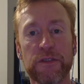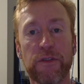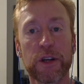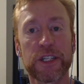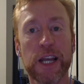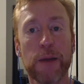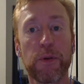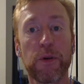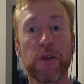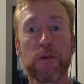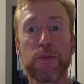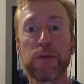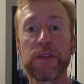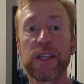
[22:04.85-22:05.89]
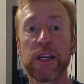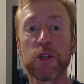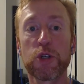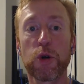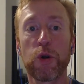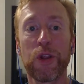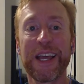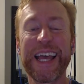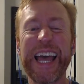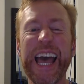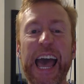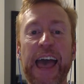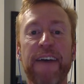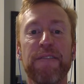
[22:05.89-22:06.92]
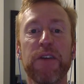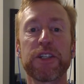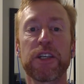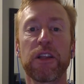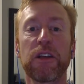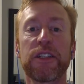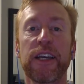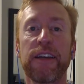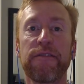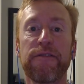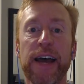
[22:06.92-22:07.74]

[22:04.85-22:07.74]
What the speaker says: For example, they're both digital and facilitate